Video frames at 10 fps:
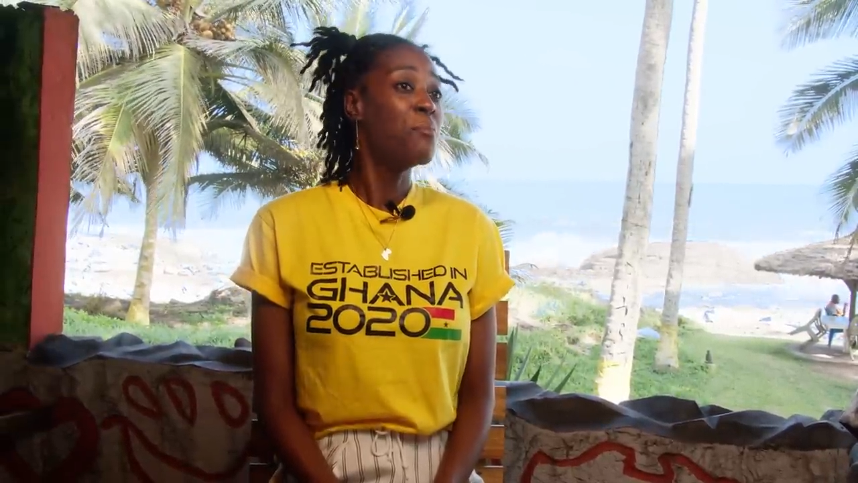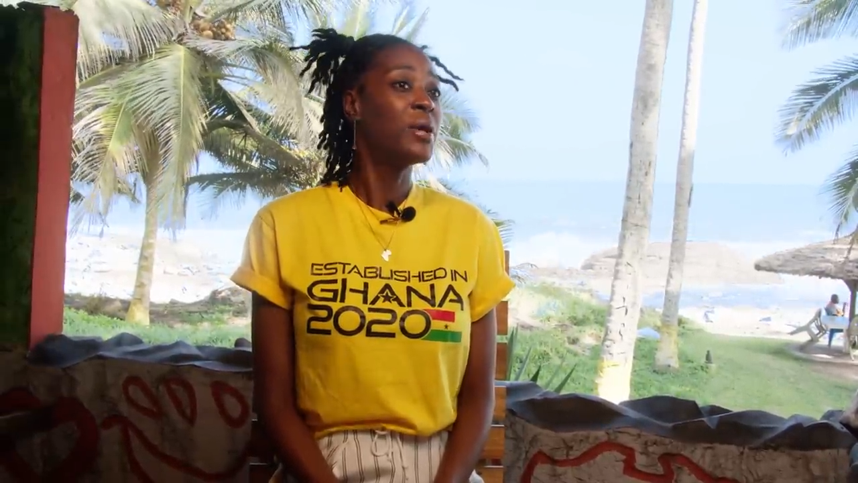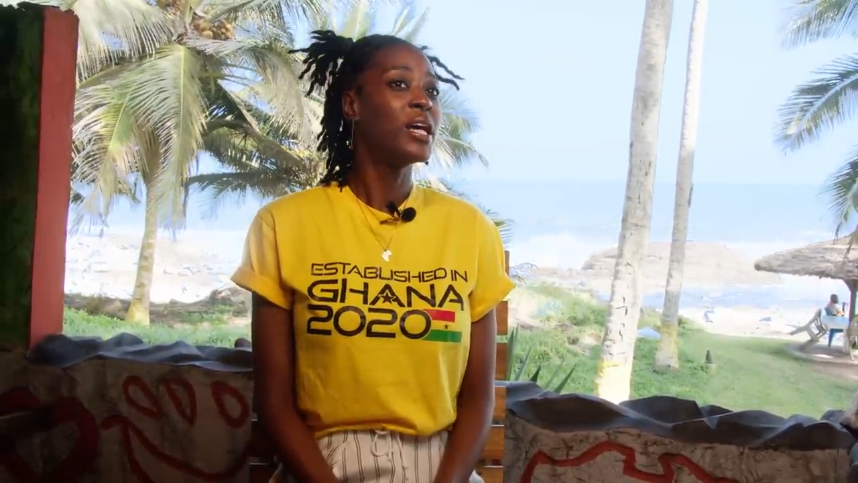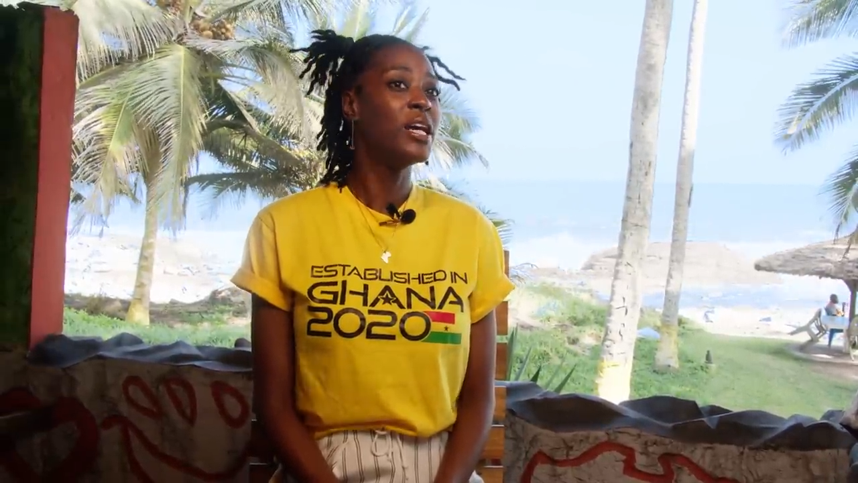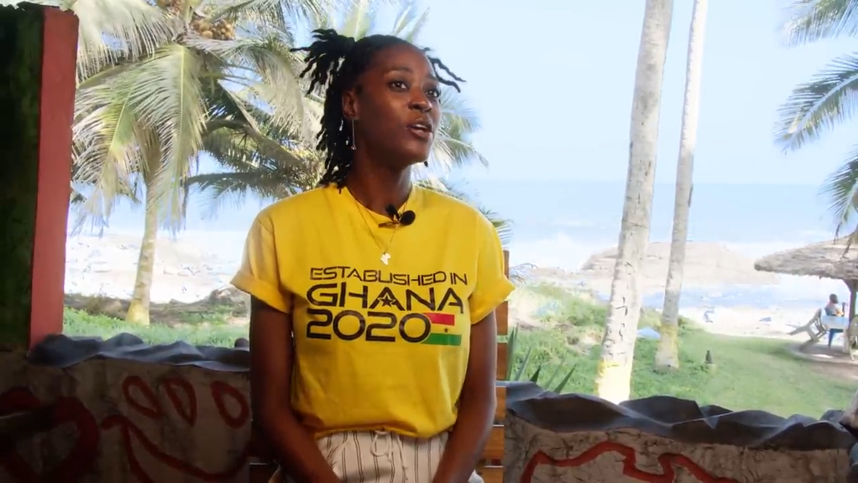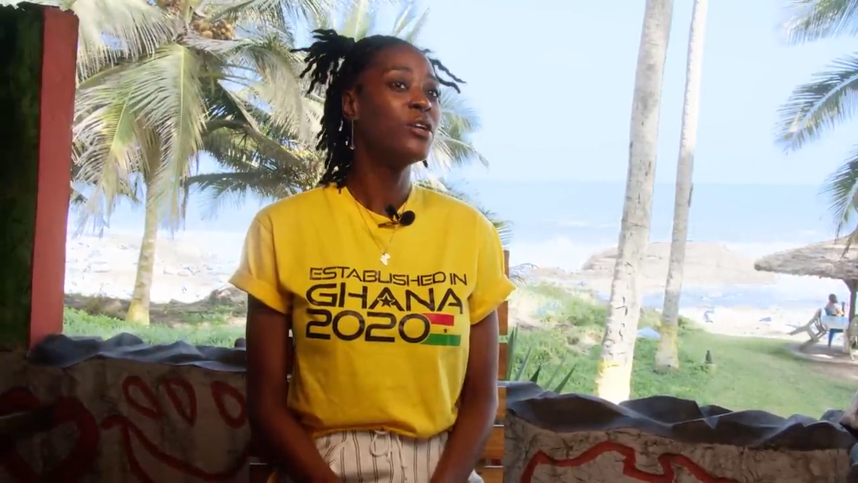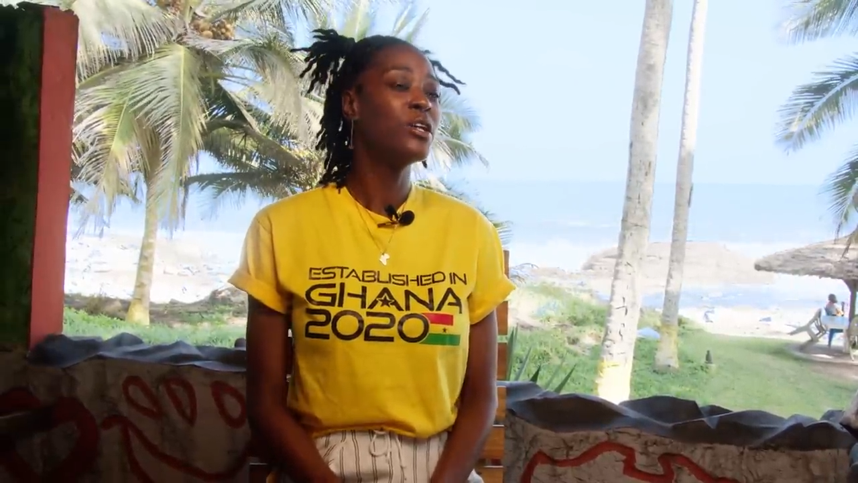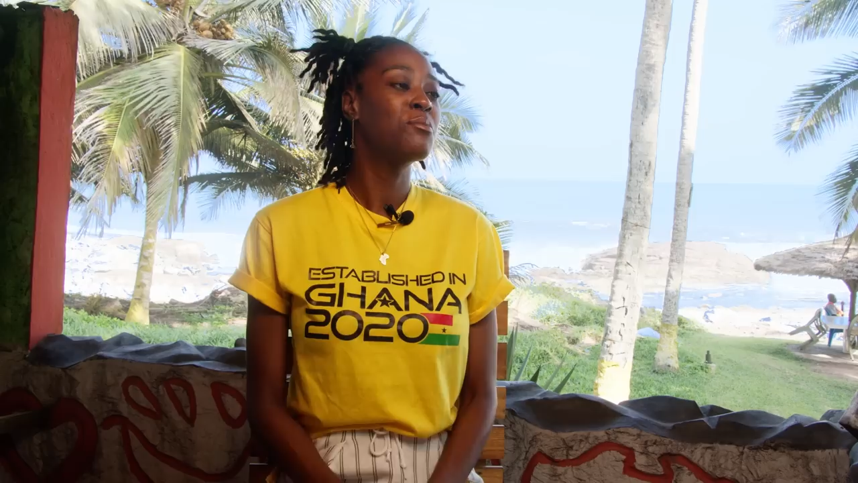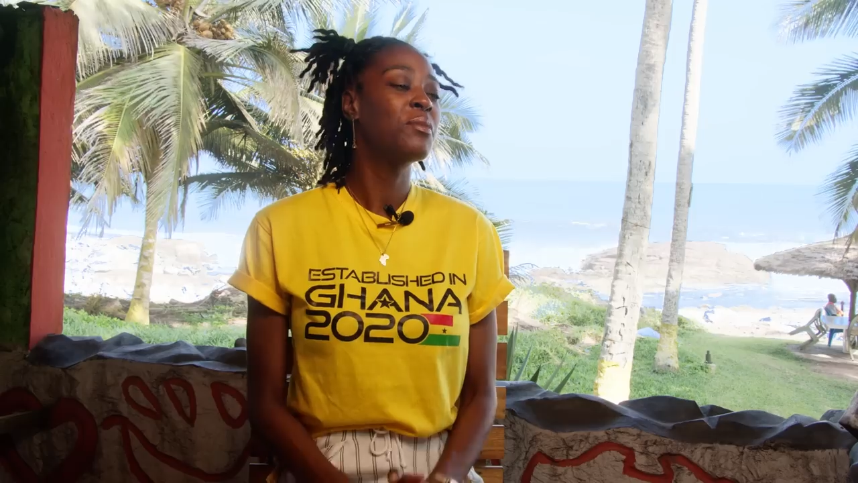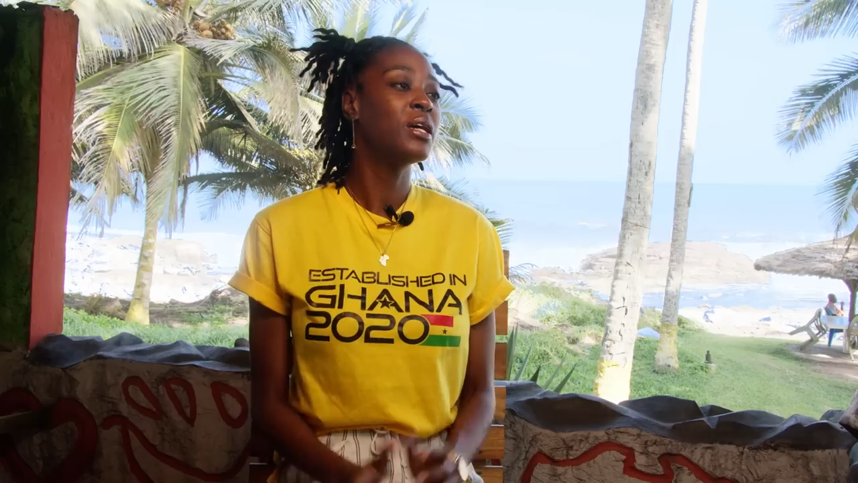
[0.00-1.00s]
But here
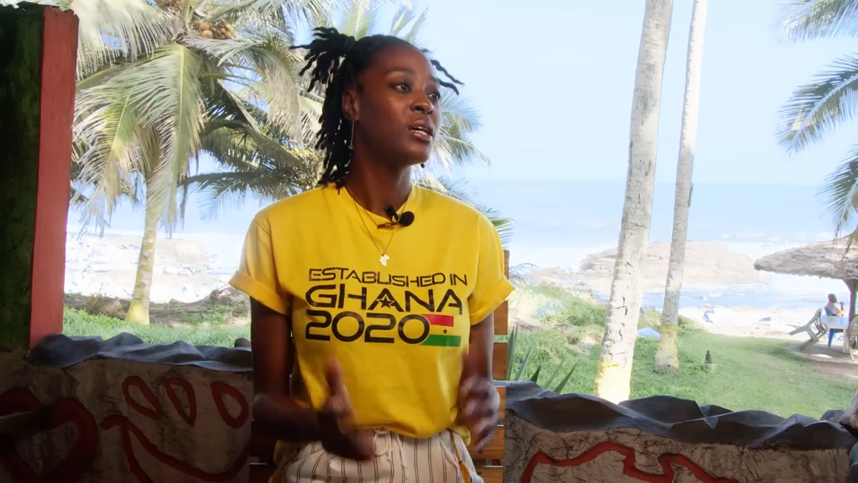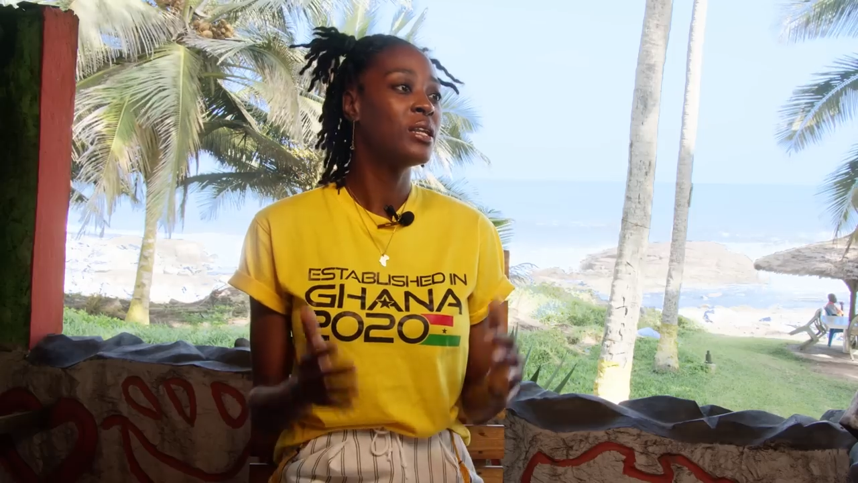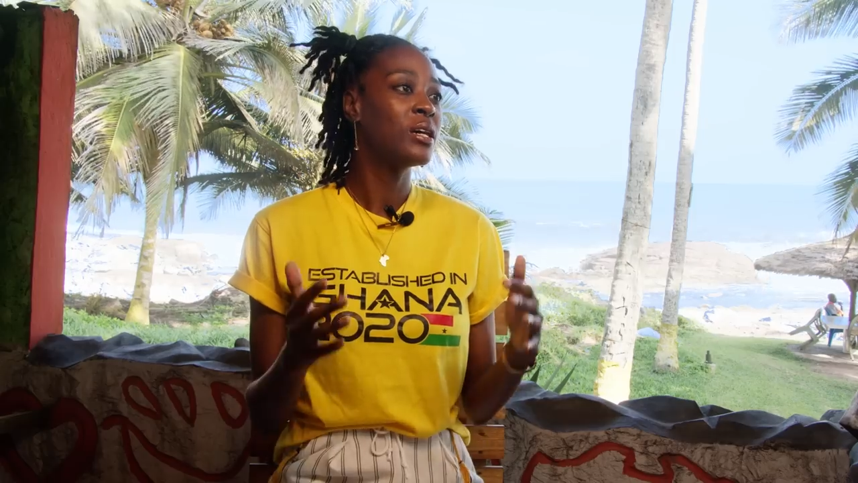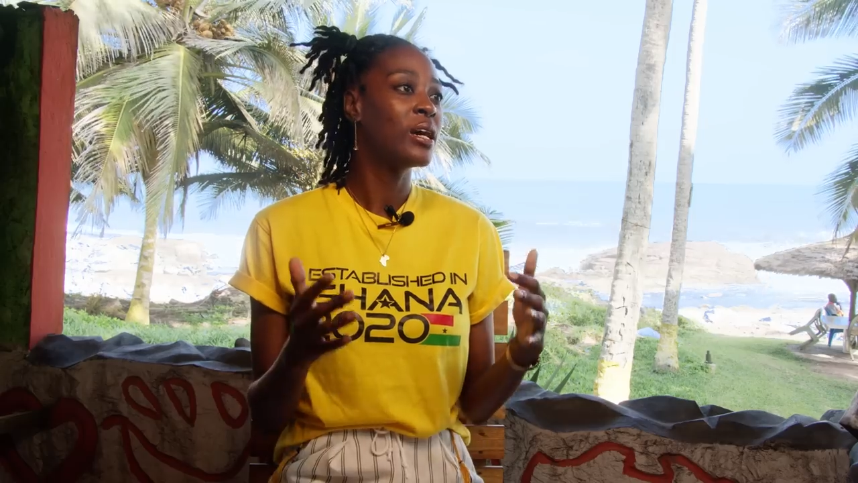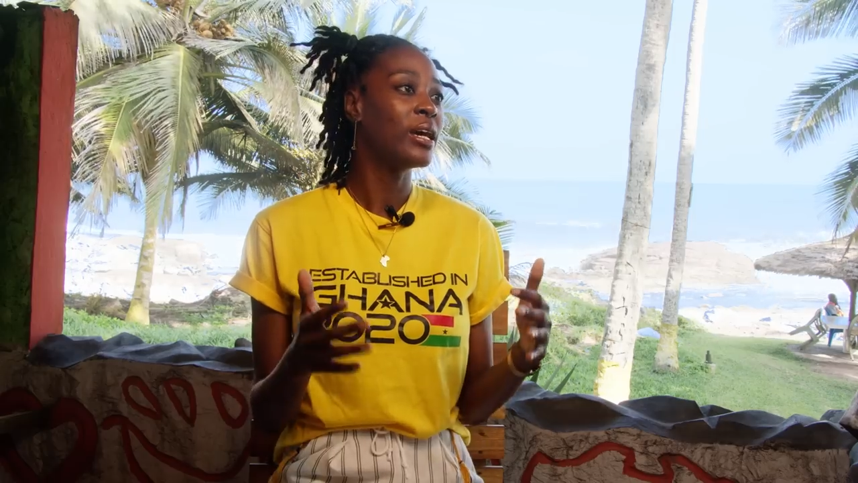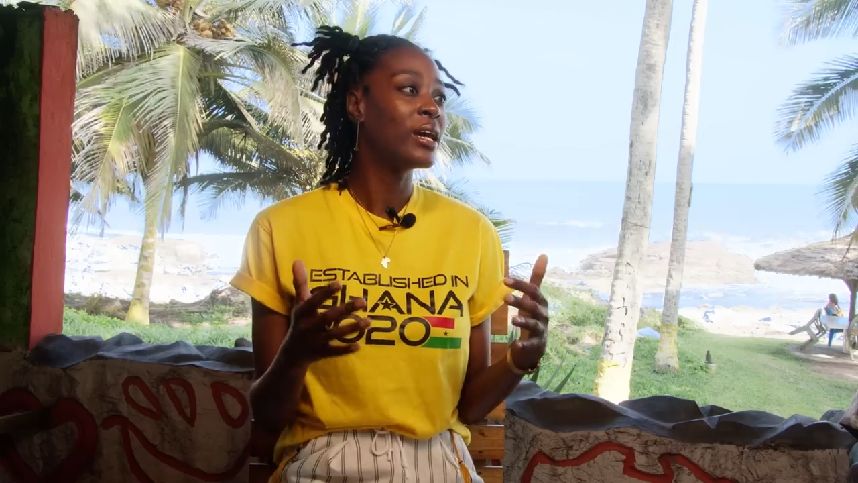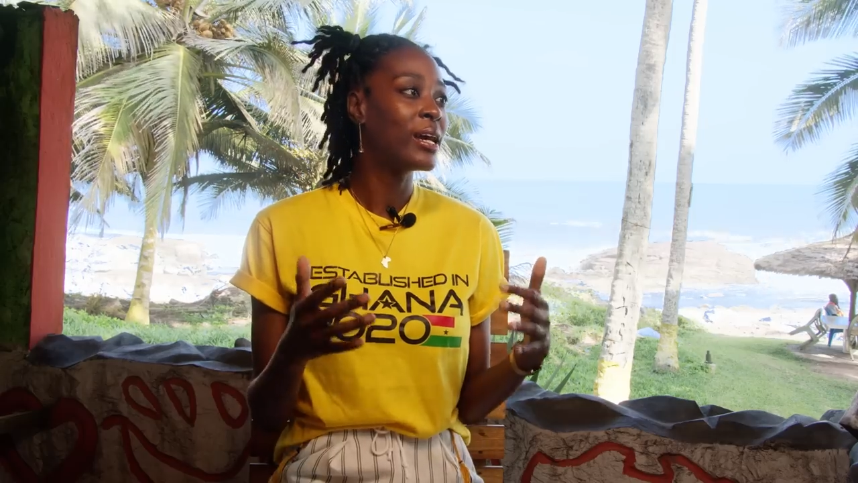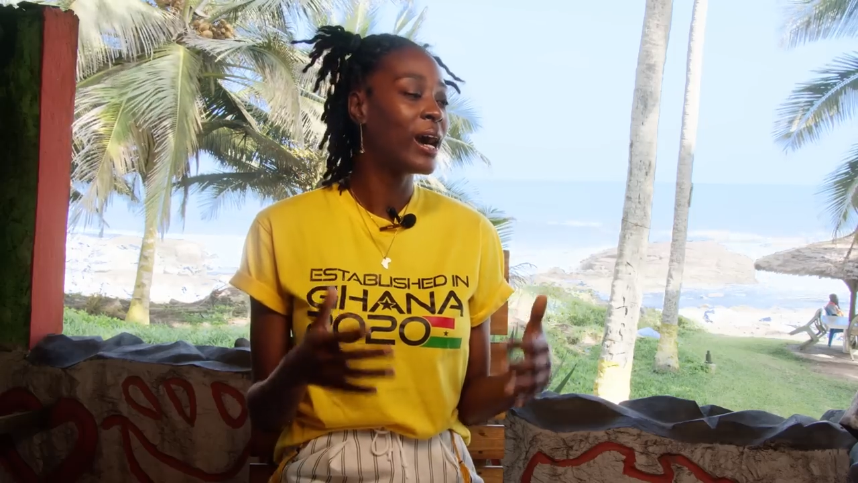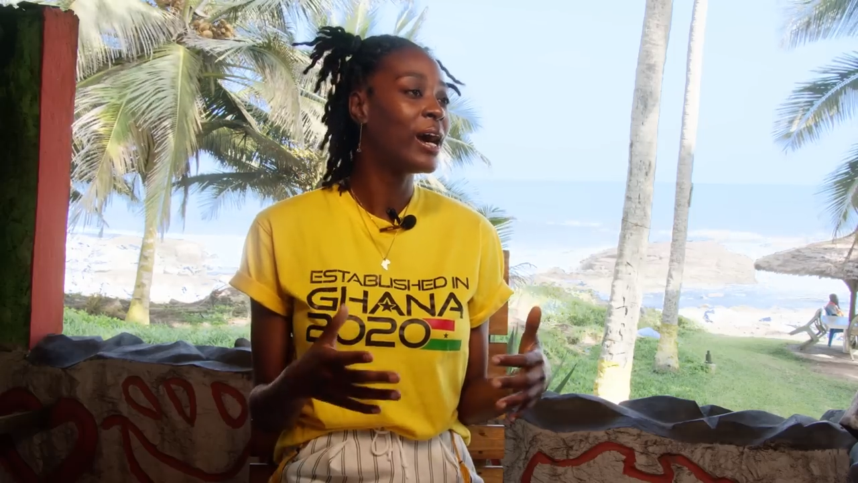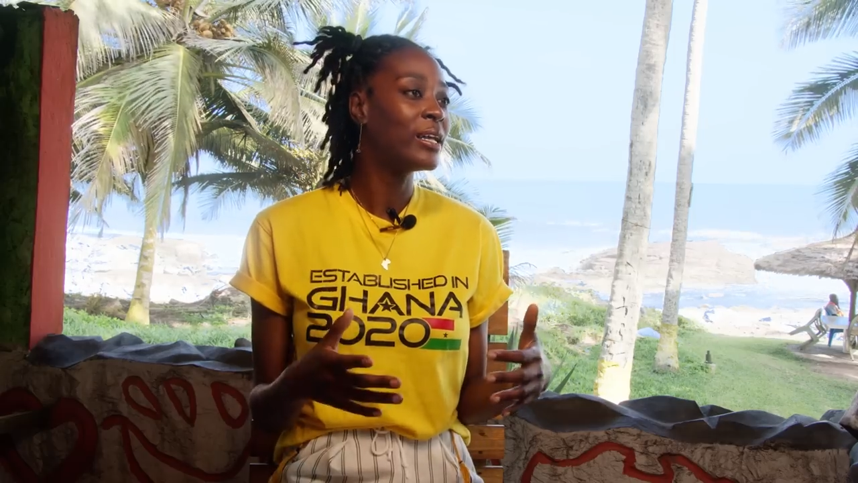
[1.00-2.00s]
in
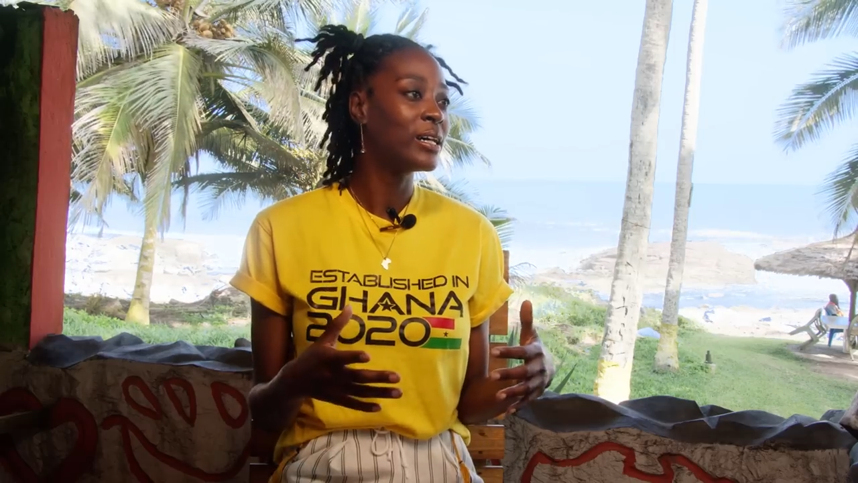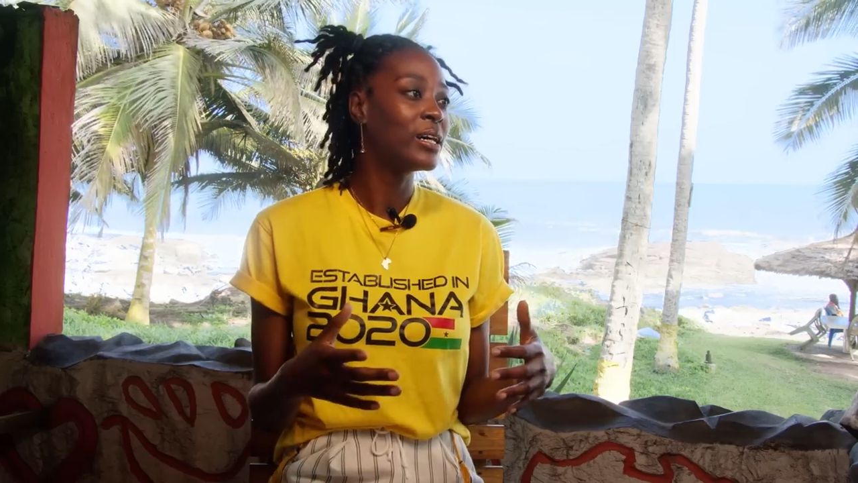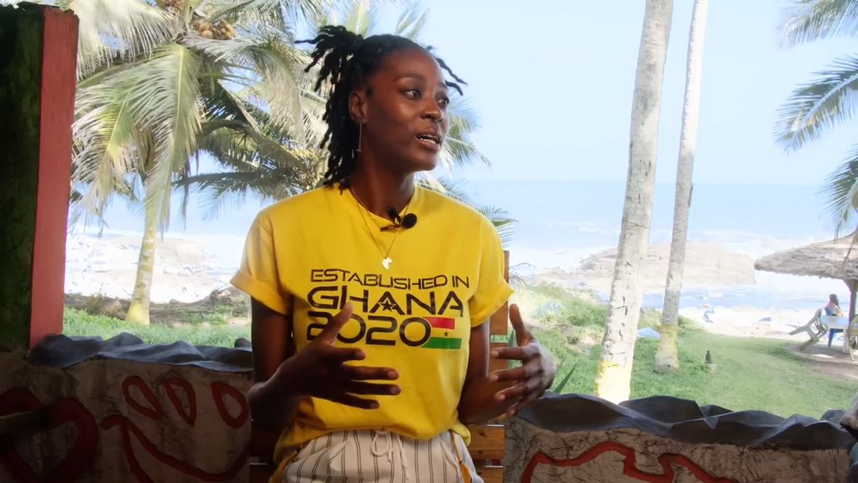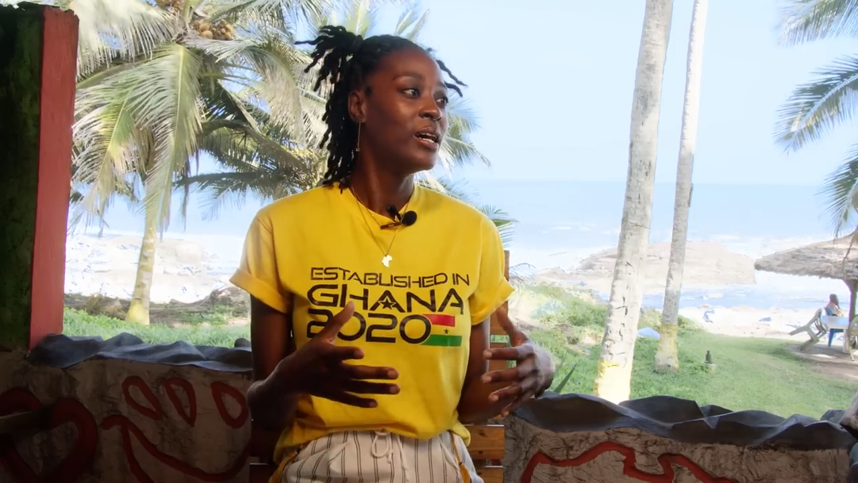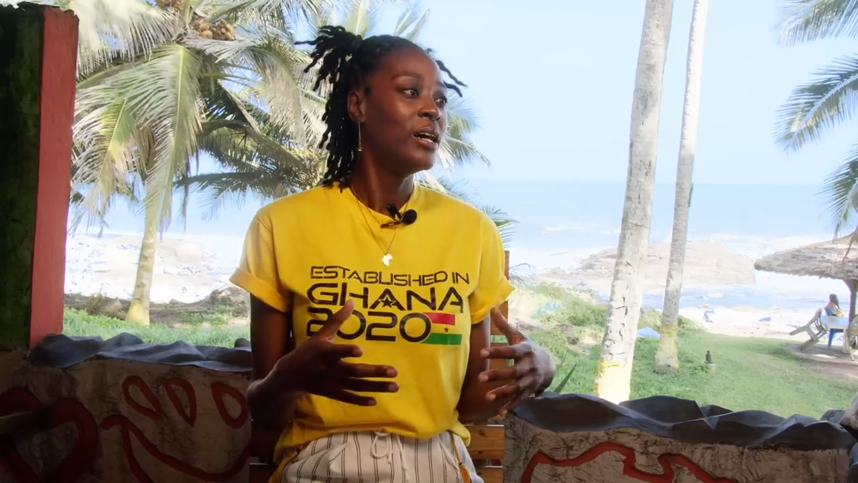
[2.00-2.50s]
Ghana,